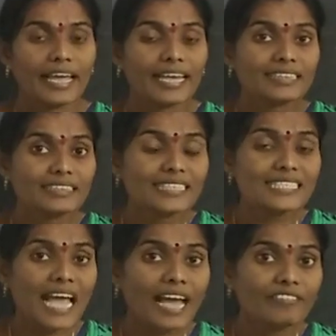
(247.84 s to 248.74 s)
Earth
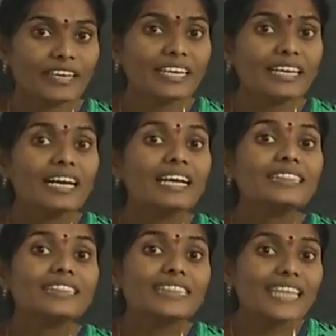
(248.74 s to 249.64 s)
is having
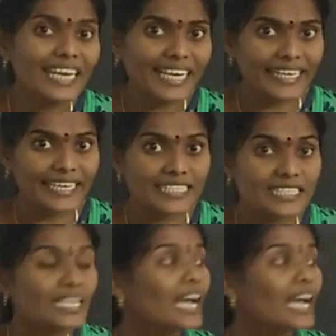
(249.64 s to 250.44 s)
3 layers.